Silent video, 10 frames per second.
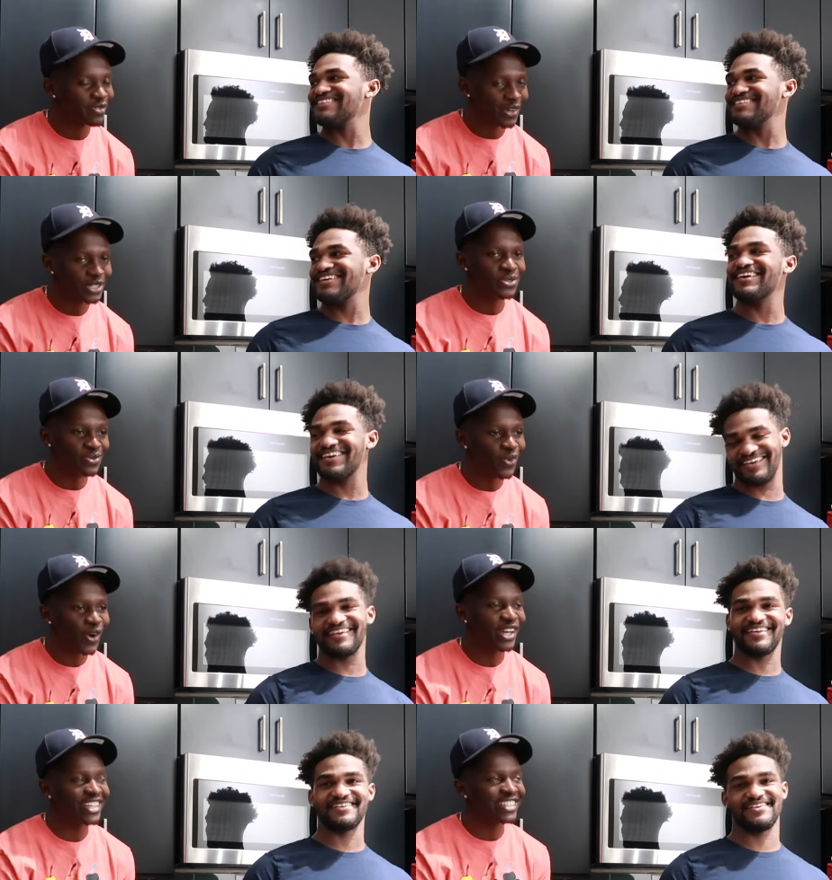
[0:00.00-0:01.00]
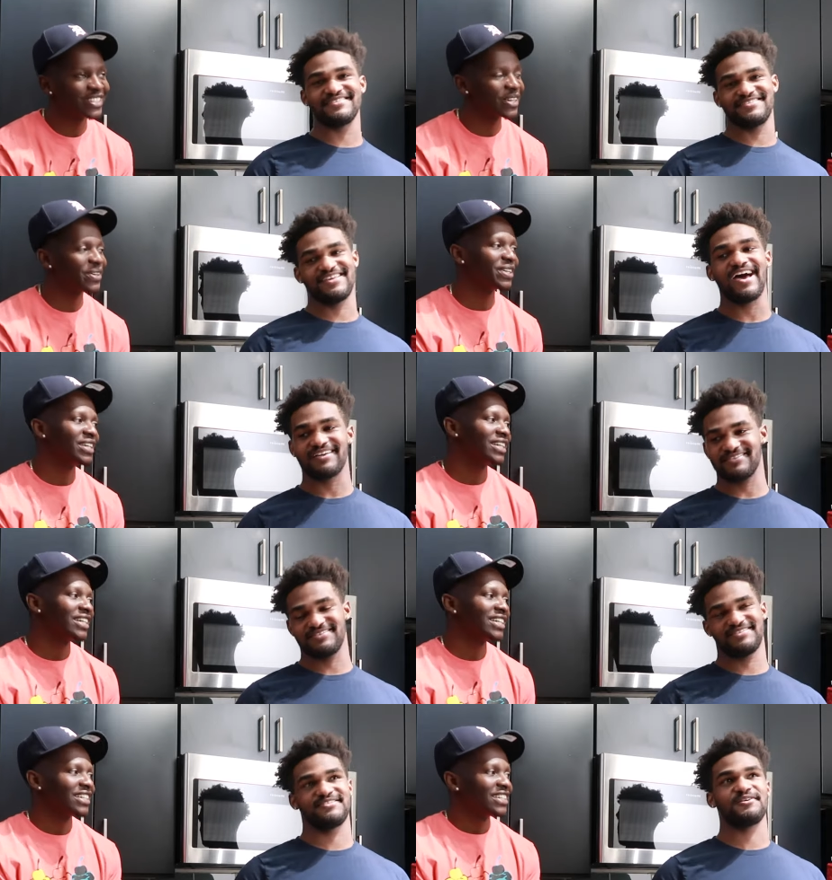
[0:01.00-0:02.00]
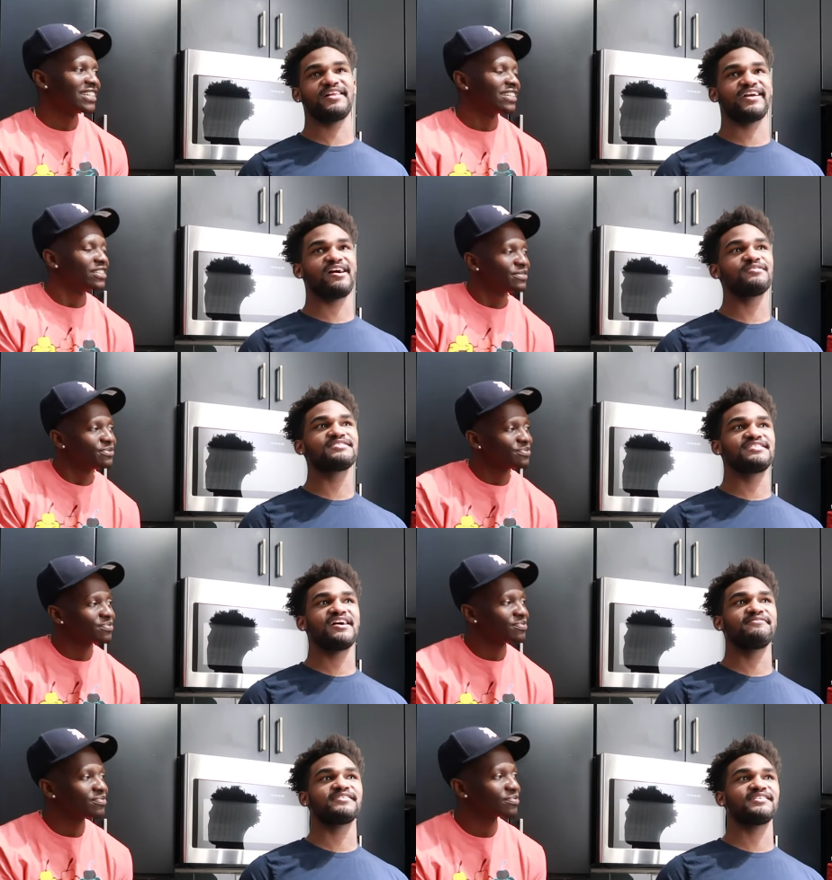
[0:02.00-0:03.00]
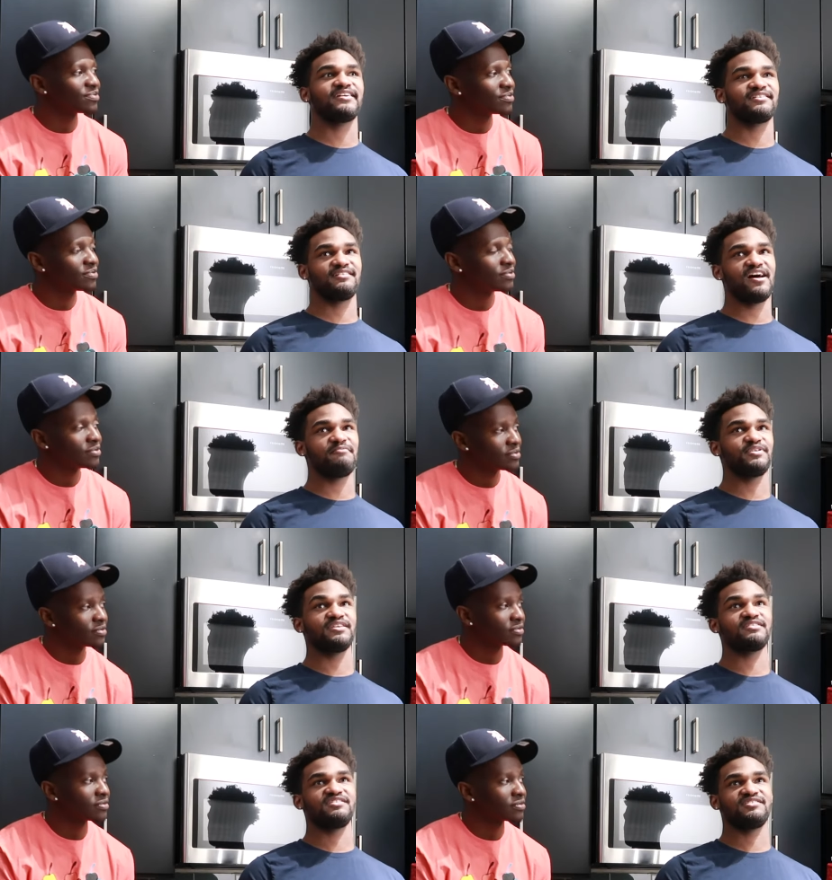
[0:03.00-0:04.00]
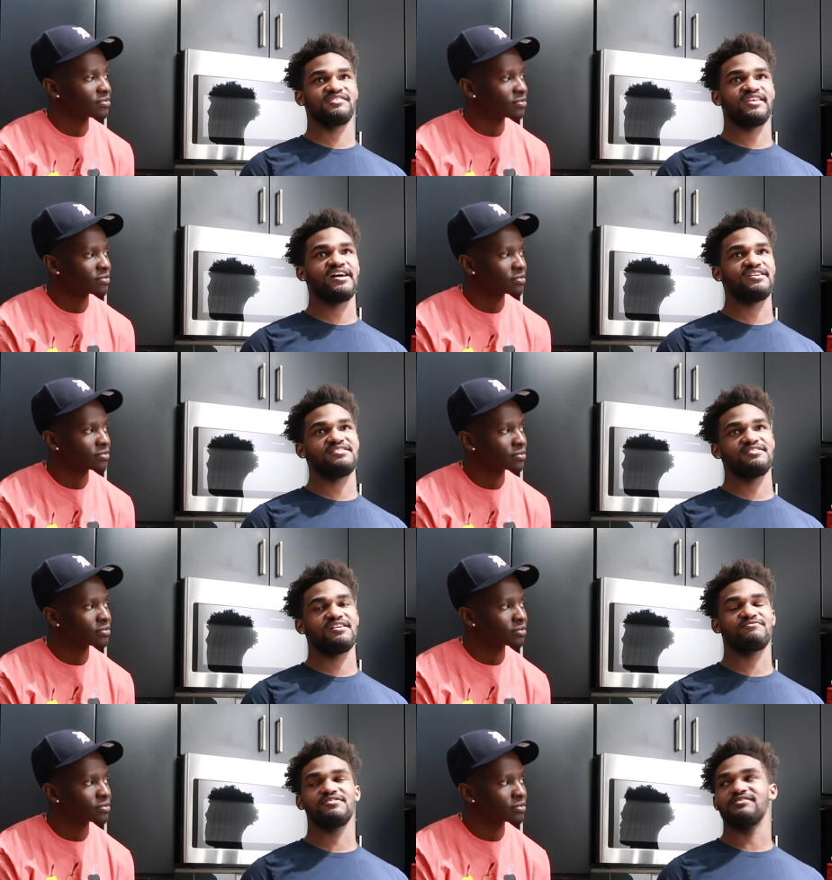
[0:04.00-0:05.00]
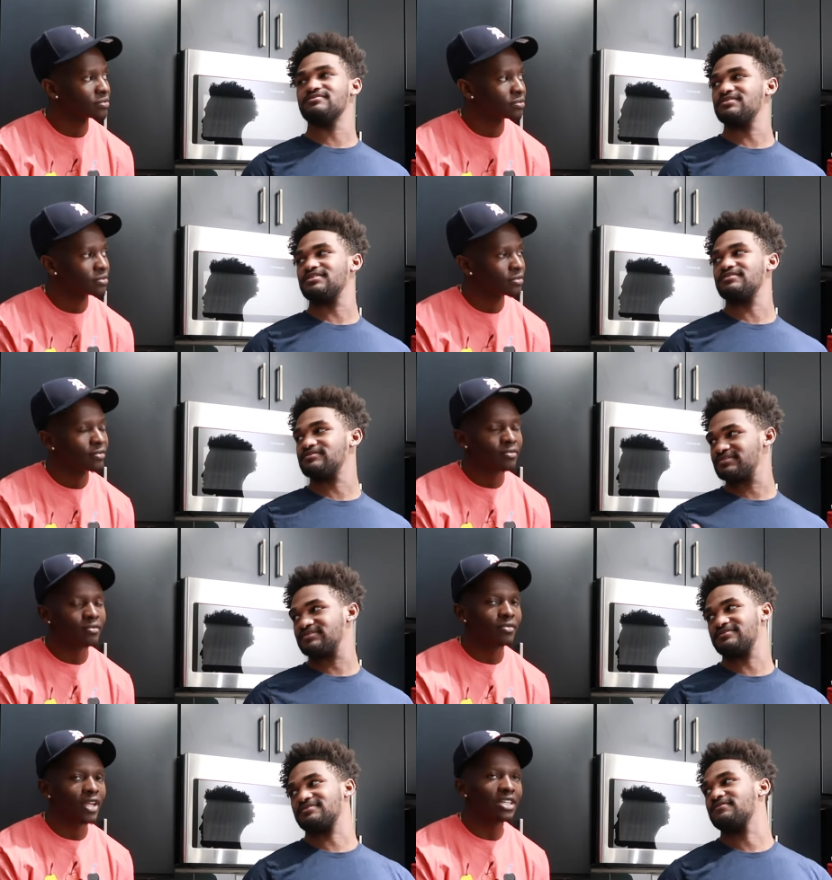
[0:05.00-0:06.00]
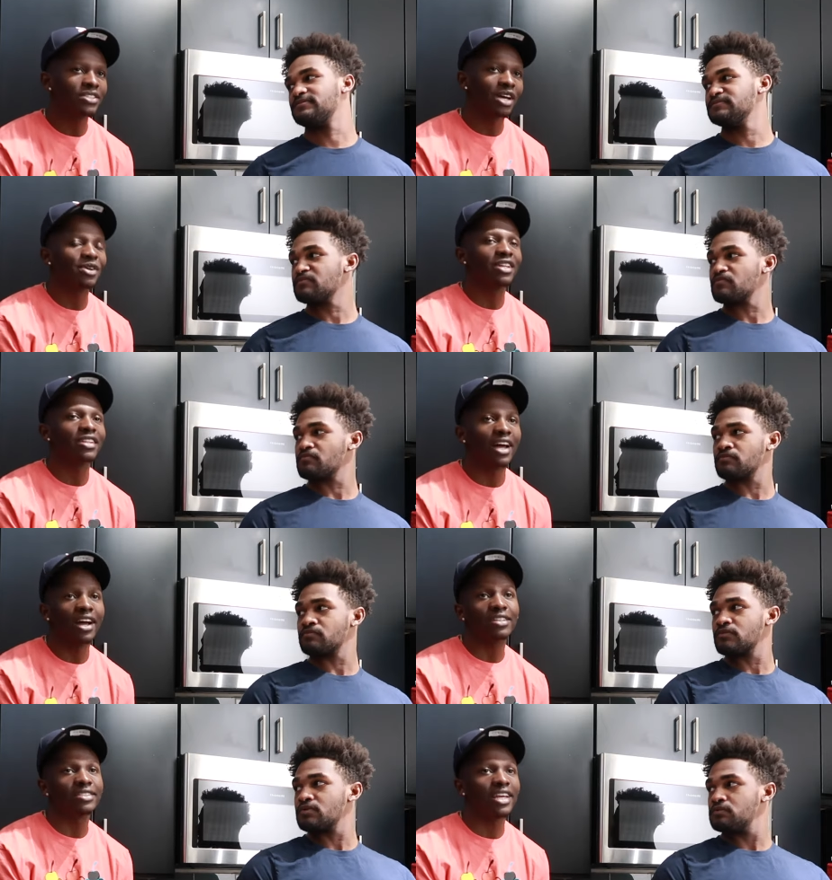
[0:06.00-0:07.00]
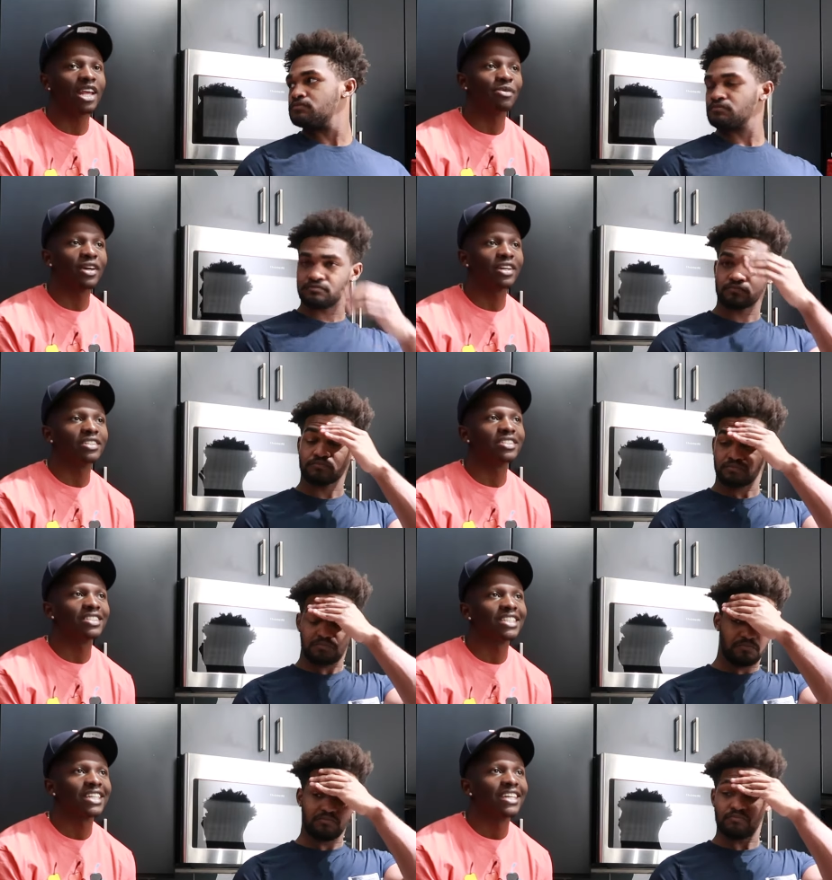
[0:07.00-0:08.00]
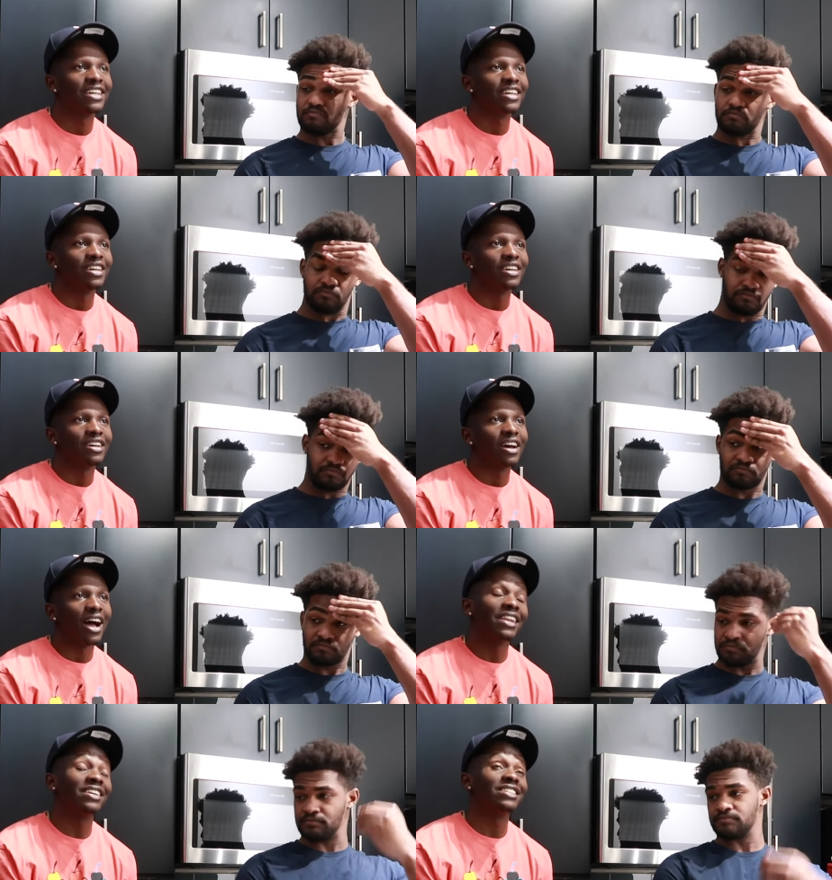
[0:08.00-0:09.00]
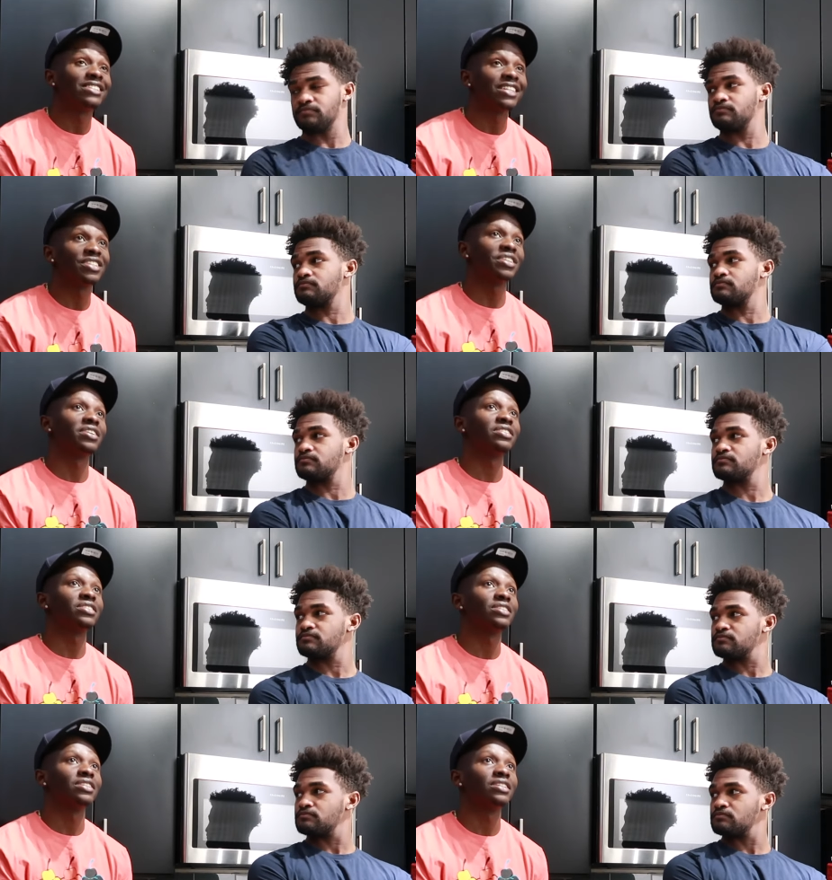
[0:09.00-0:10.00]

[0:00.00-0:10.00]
Speaker 1: what yeah, you want. So. Exactly. So like I was definitely like a lot pickier in that in
Speaker 2: that realm. So that's I mean I understand that because I did six years